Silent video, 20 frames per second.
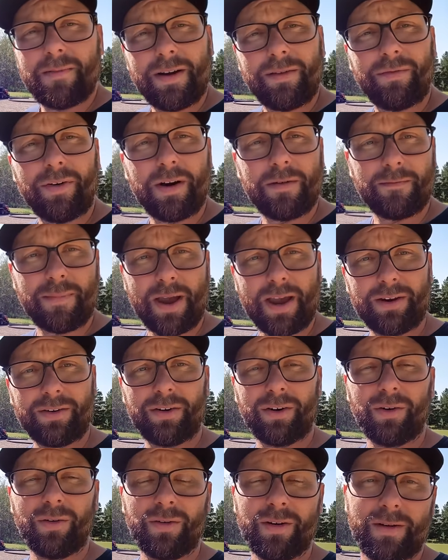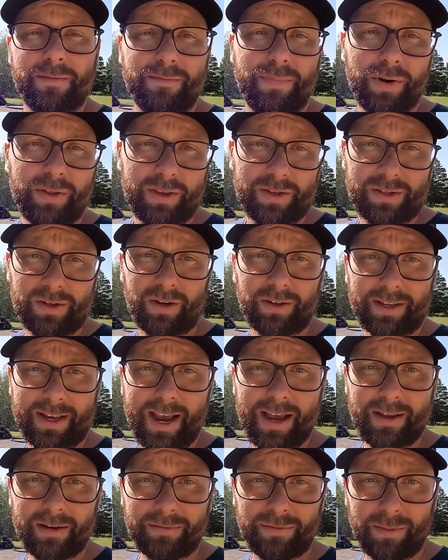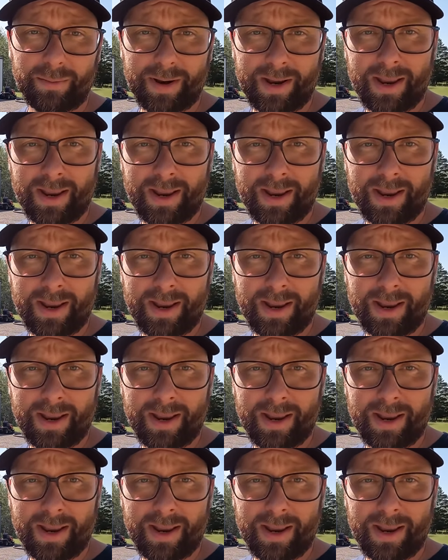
my friend Pedro put this all together for